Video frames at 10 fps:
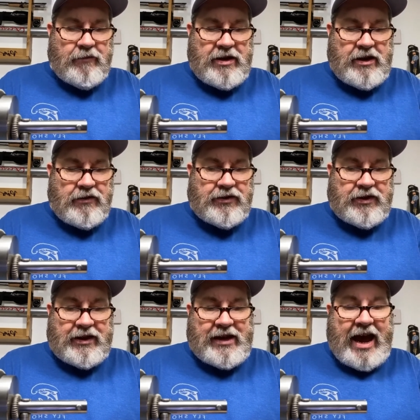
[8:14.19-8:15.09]
and we go to
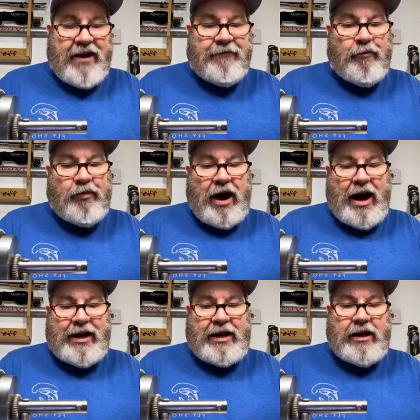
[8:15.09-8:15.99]
the calf
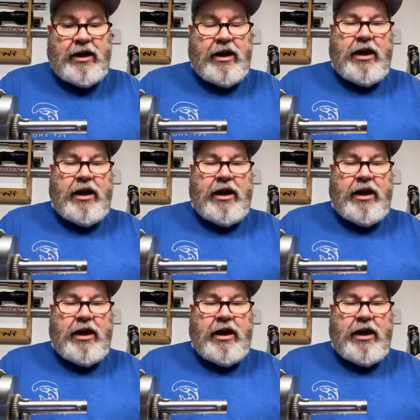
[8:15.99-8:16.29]
body,